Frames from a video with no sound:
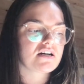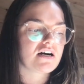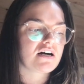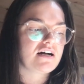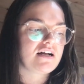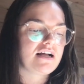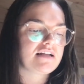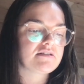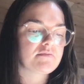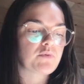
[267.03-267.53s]

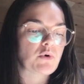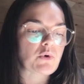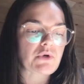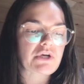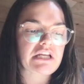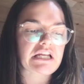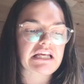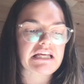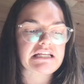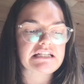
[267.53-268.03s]
And the
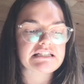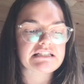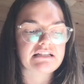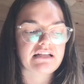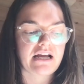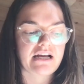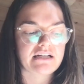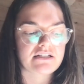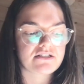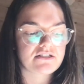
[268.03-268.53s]
point is
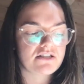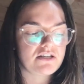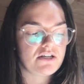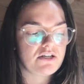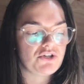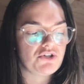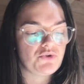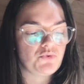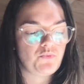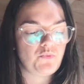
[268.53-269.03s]
that
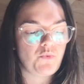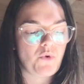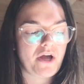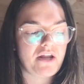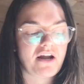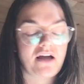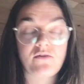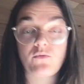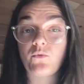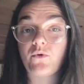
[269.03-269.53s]
when
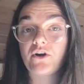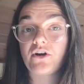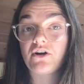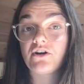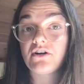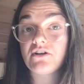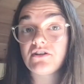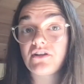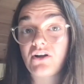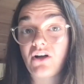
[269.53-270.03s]
I
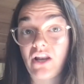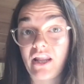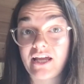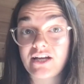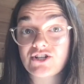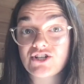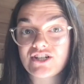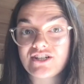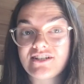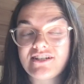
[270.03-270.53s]
wear the
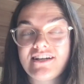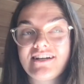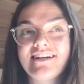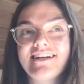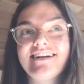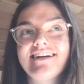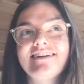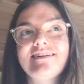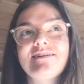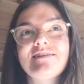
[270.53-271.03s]
collection,
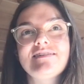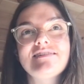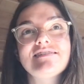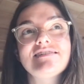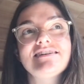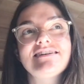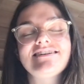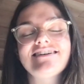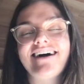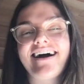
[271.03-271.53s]

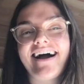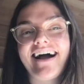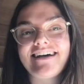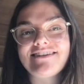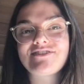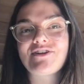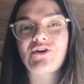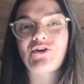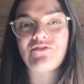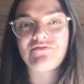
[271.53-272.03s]
I
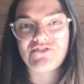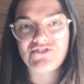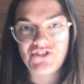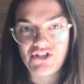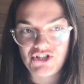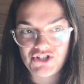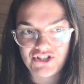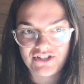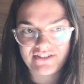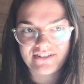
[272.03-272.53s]
start a
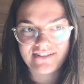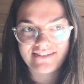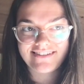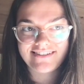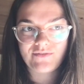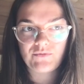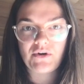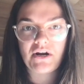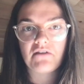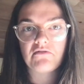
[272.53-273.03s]
conversation.
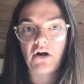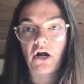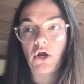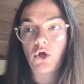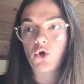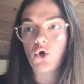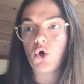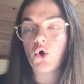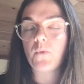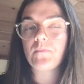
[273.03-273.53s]
Wherever I
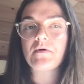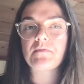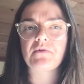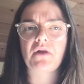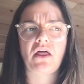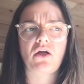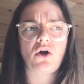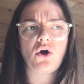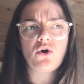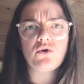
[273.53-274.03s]
go, people
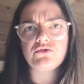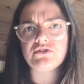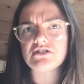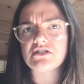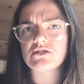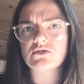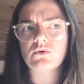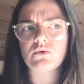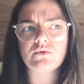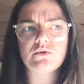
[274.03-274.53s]
are like, oh, this
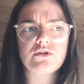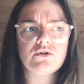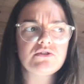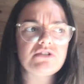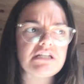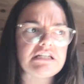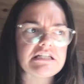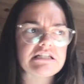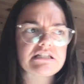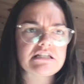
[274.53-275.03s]
is cool
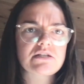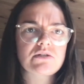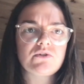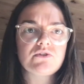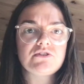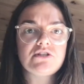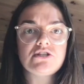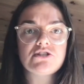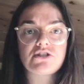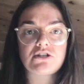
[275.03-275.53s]
hoodie, this is cool
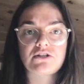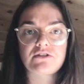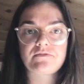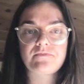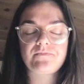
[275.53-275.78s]
t-shirt.